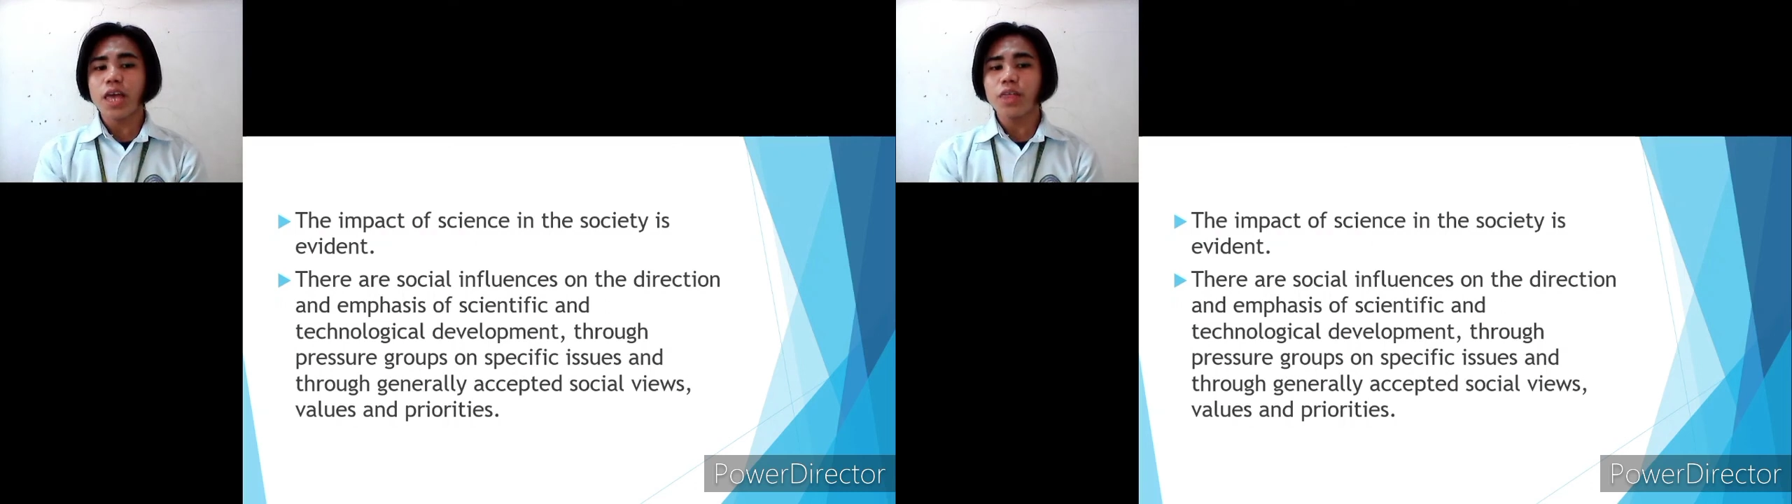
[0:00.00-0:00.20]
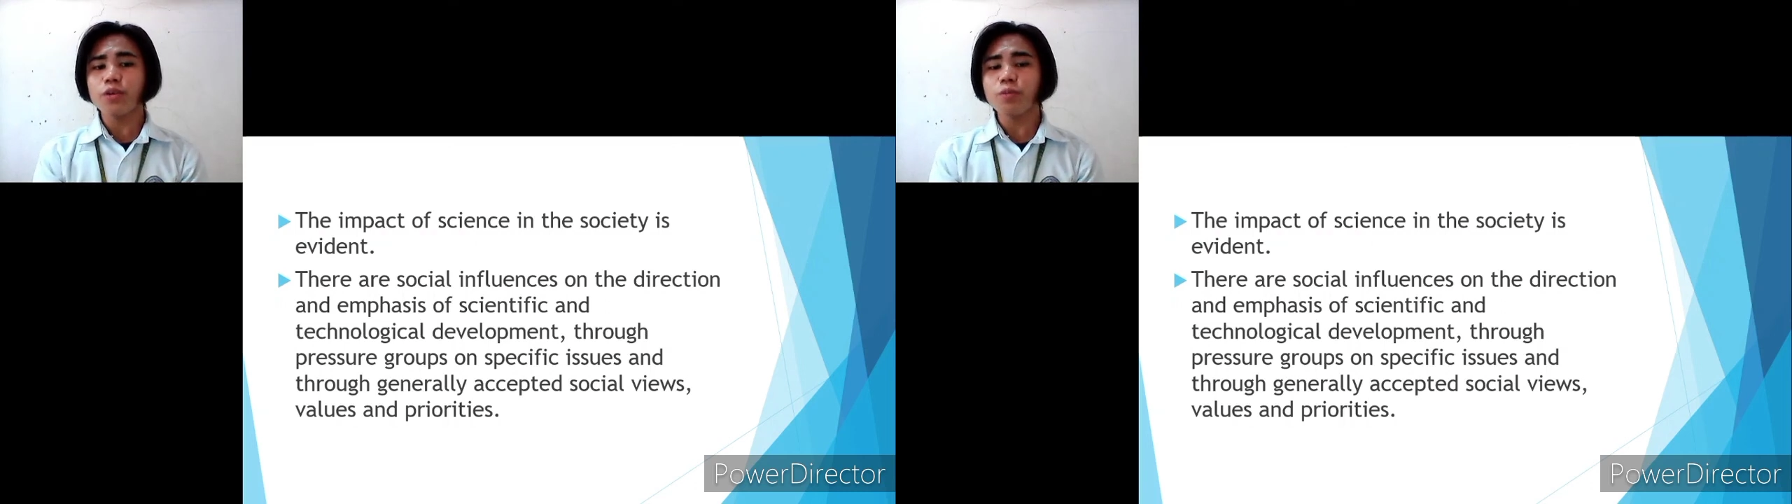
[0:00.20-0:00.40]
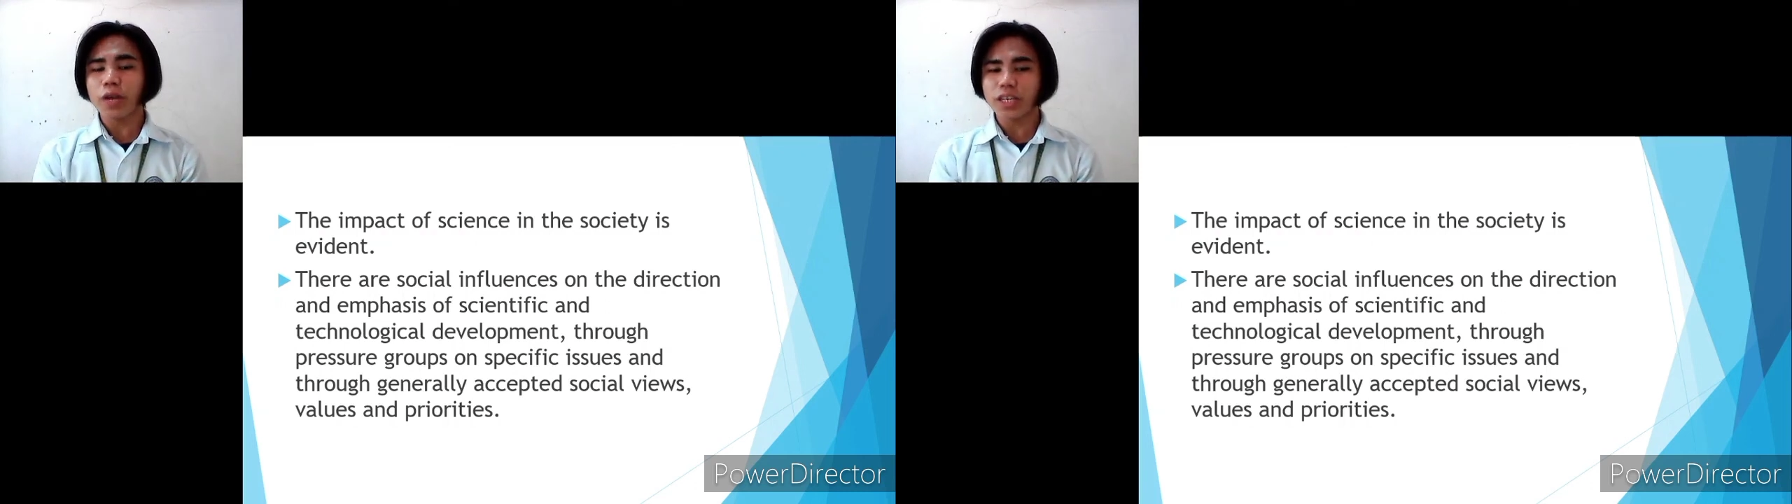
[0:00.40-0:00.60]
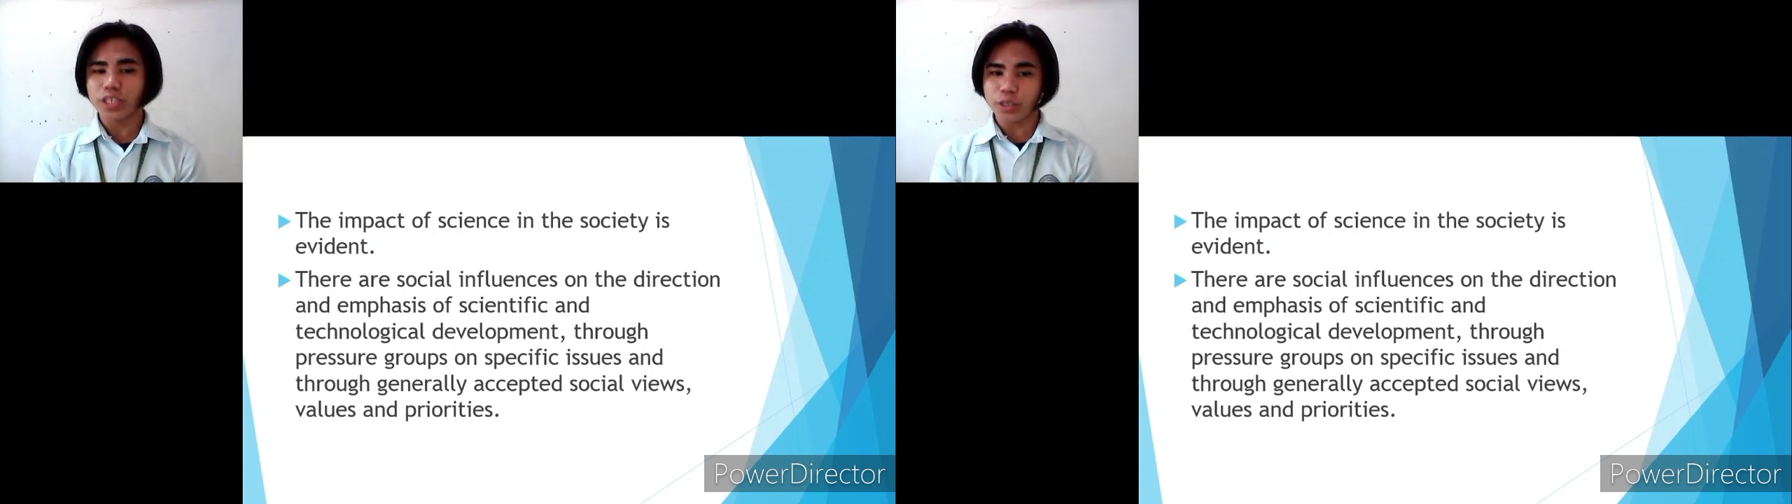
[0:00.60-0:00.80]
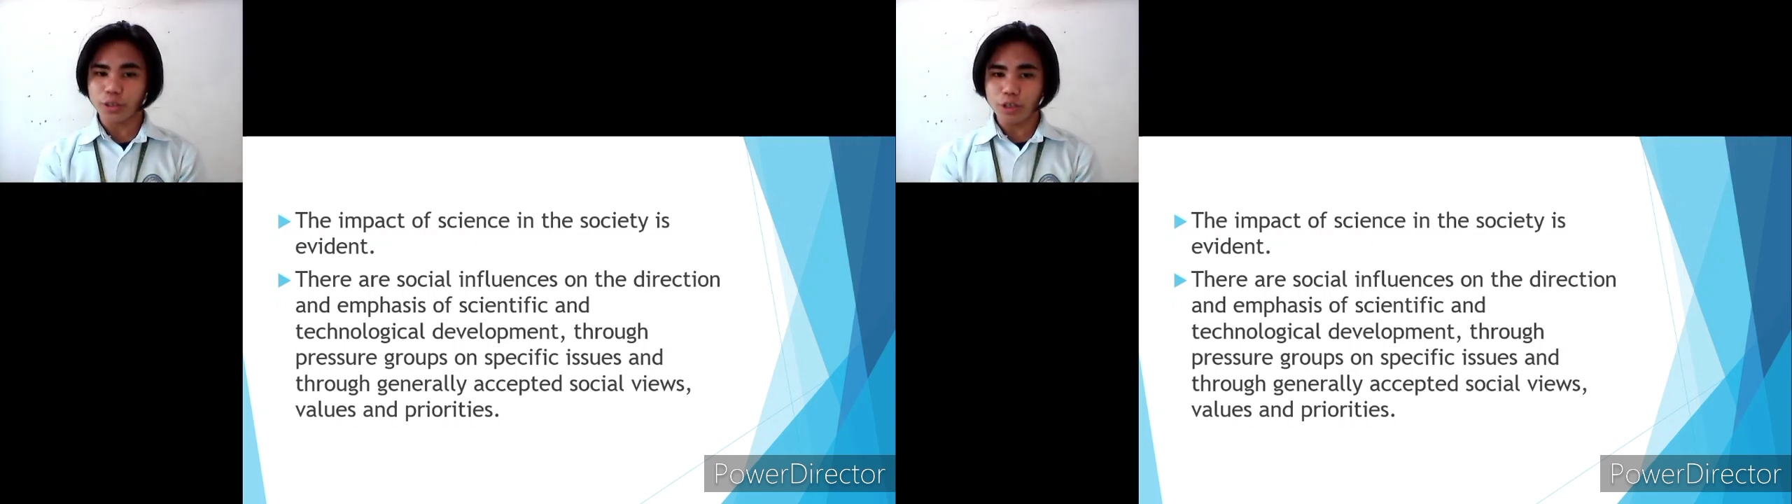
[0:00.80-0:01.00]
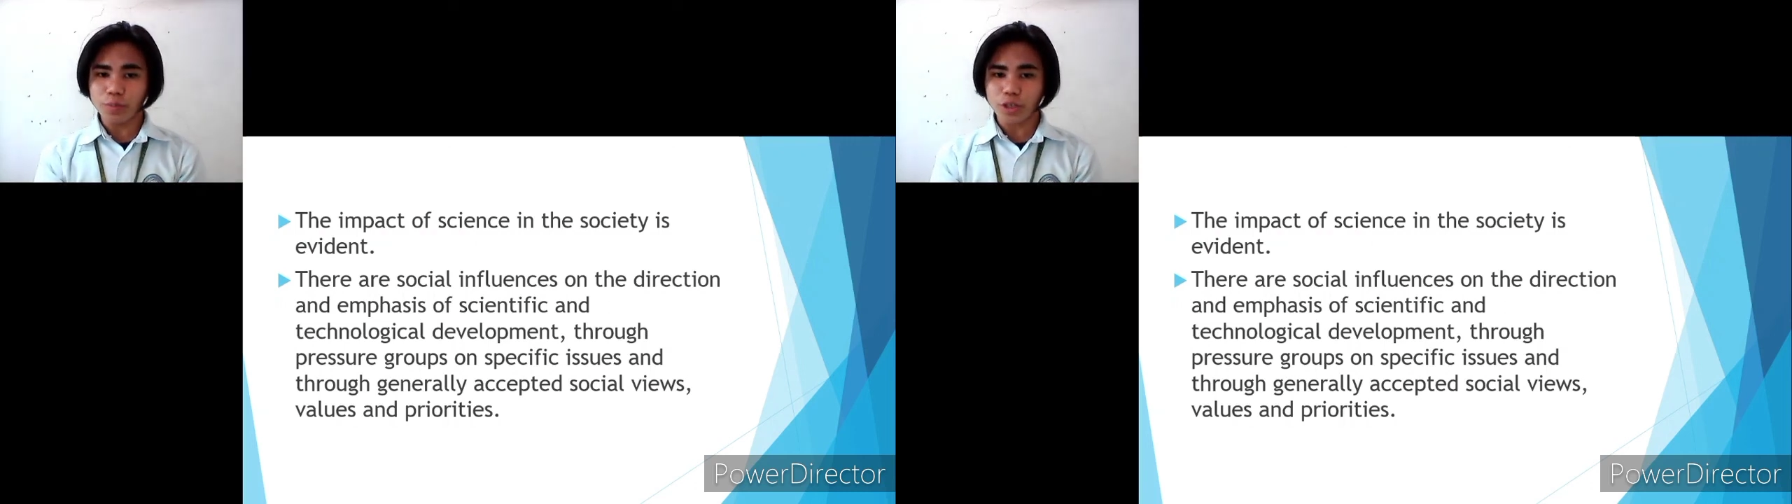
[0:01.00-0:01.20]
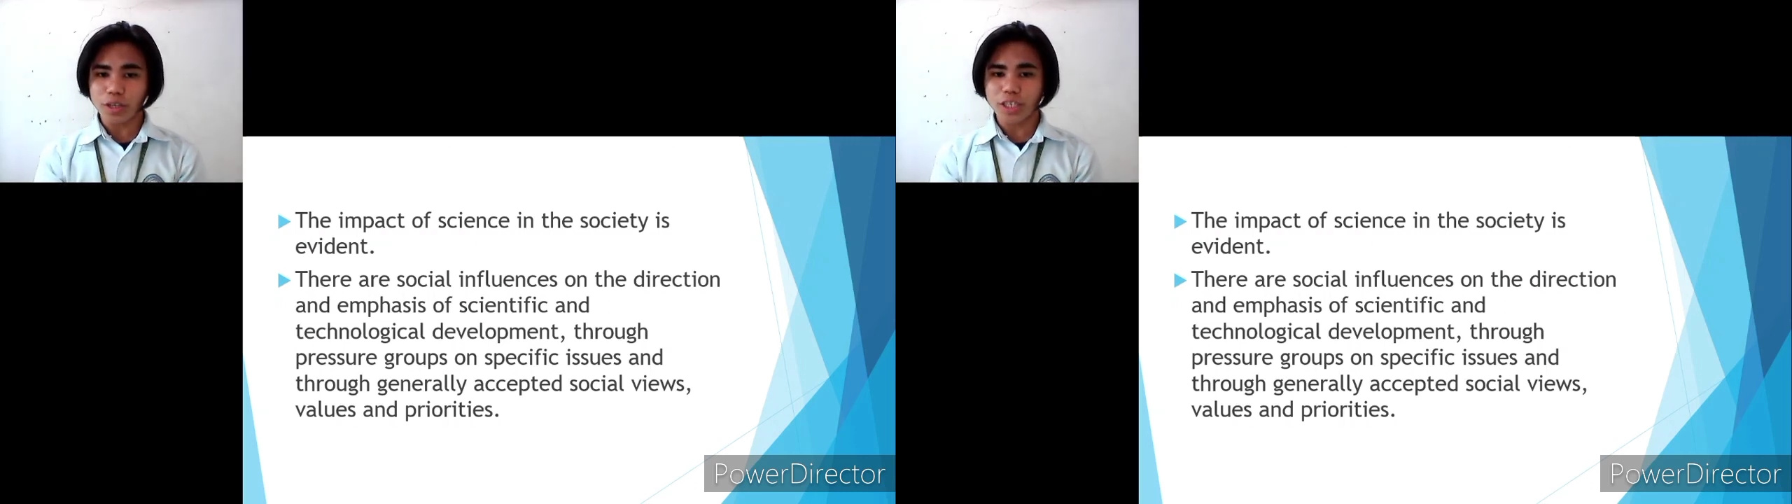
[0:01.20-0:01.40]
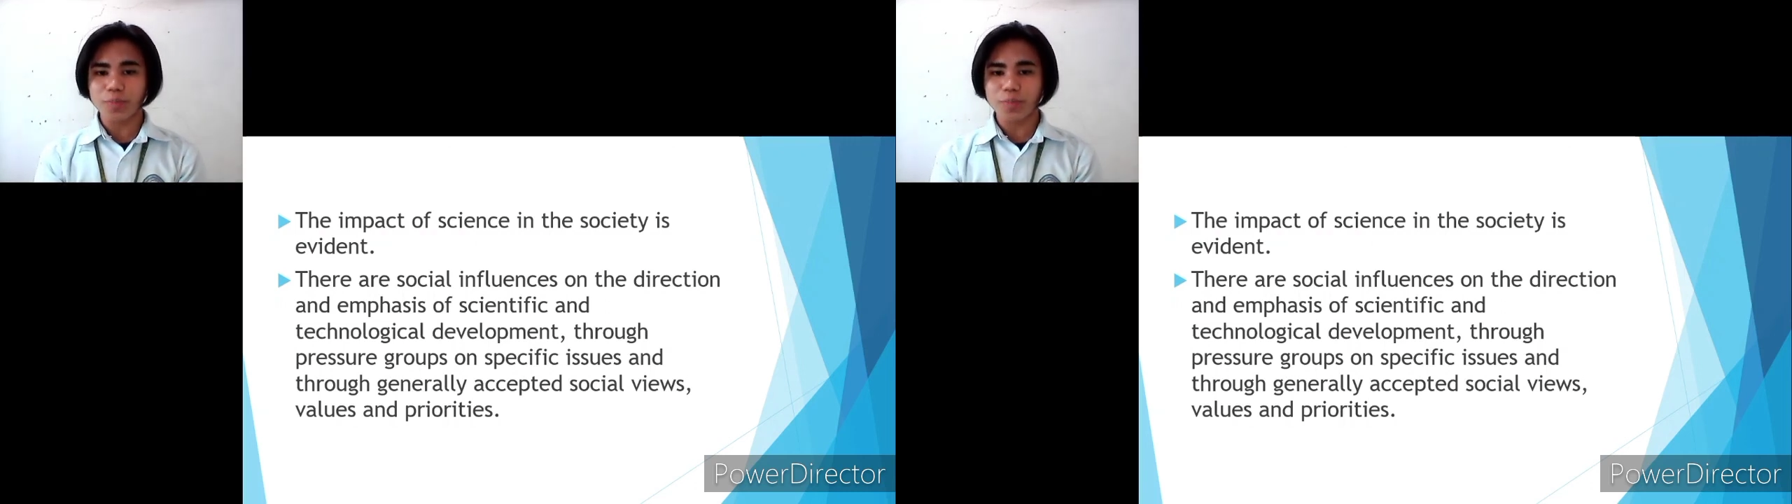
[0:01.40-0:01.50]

Through pressure groups on